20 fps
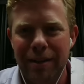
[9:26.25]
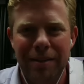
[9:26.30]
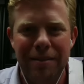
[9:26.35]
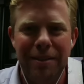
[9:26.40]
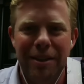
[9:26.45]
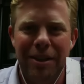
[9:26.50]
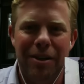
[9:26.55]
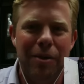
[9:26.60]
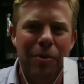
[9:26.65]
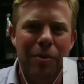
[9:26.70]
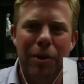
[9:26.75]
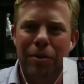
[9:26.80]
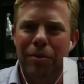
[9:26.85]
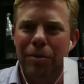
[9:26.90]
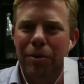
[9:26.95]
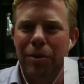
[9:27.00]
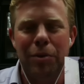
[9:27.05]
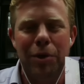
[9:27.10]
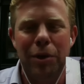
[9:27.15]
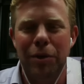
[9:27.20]
That, I went
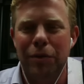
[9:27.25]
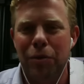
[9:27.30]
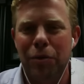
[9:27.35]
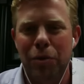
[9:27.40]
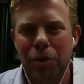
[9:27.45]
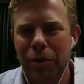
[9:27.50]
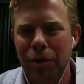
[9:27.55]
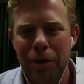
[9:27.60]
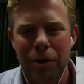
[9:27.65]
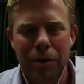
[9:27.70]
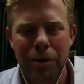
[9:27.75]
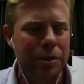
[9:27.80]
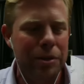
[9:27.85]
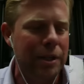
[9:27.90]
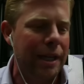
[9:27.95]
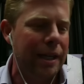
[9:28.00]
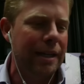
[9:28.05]
through 3 or 4 of those.